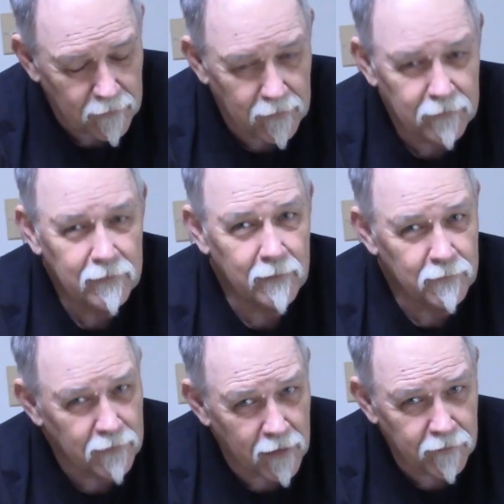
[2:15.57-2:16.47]
pun, it
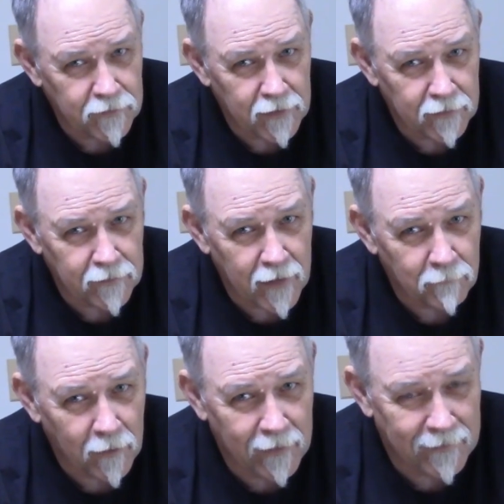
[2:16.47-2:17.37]
was not intended
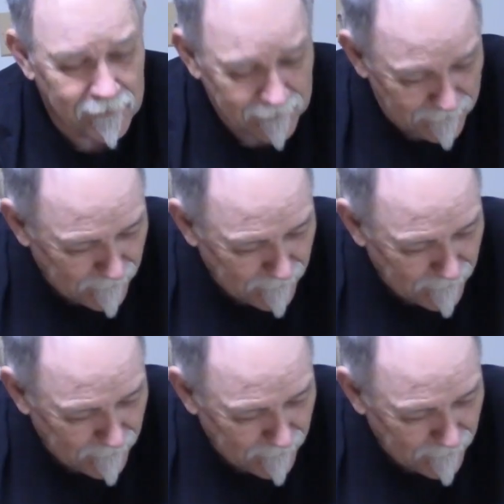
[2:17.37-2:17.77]
that way.